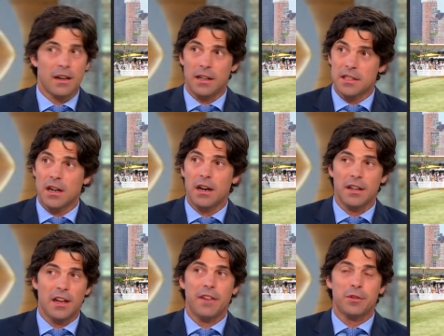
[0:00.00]
and it's hard
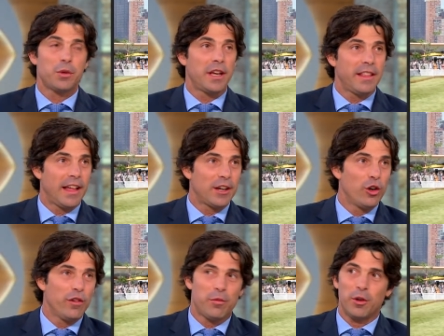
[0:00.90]
enough to hit that
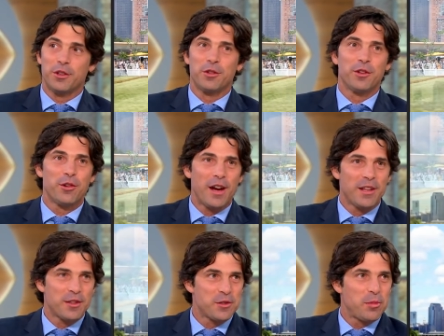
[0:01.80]
golf ball to the right
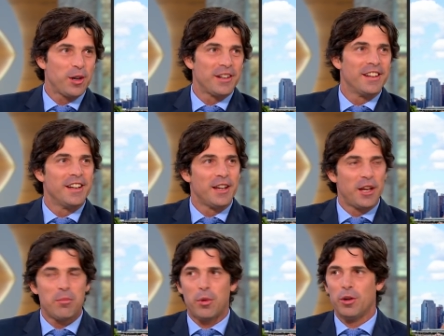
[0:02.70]
spot. In
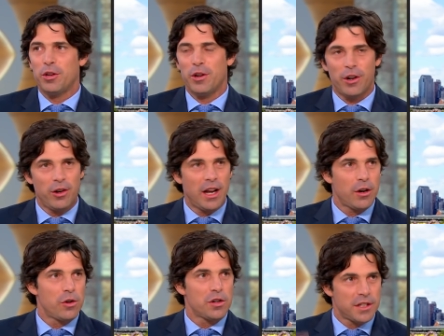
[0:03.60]
polo, you are on a
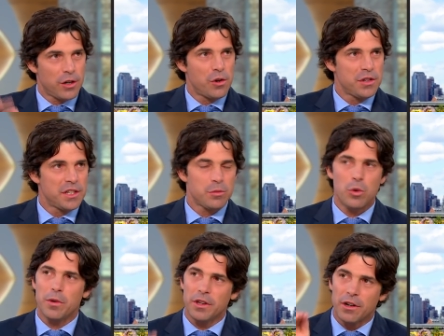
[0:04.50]
horse, the horse is
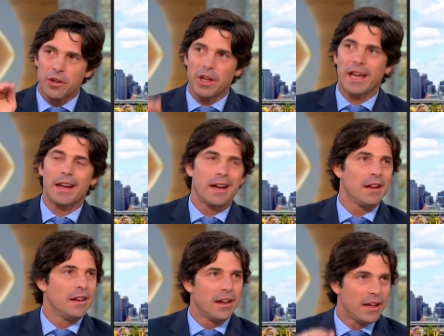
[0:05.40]
moving, you're going at a
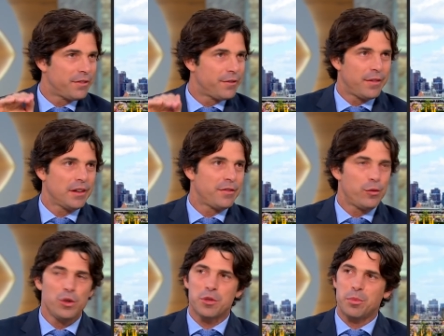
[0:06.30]
at, at
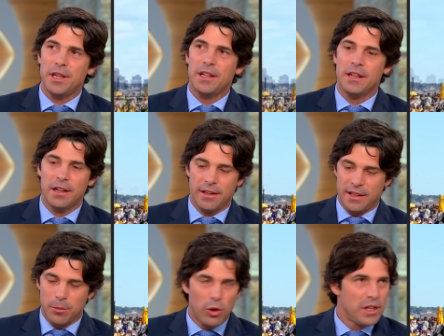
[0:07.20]
full speed, the
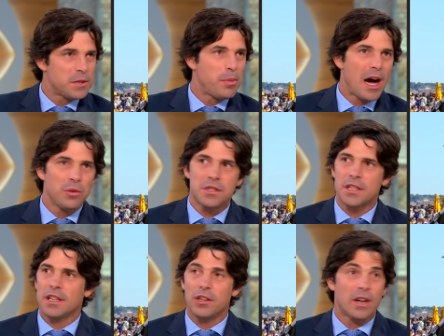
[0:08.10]
ball is
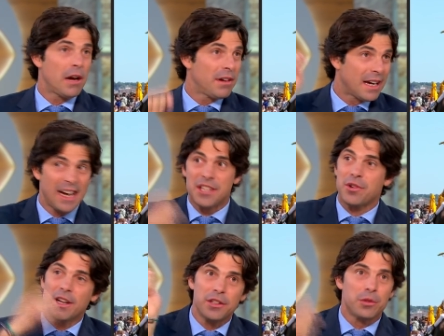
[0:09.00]
bouncing, you have a guy
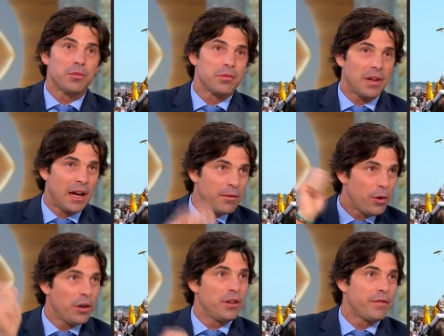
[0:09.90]
trying to
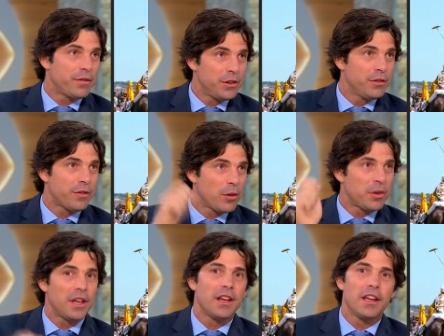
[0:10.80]
avoid yes. you from
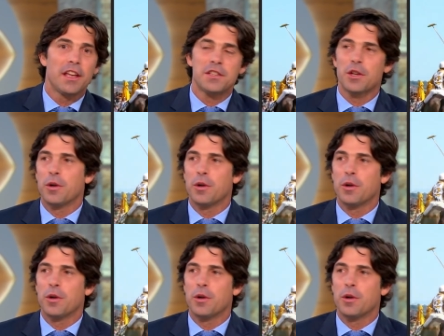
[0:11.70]
hitting it, so.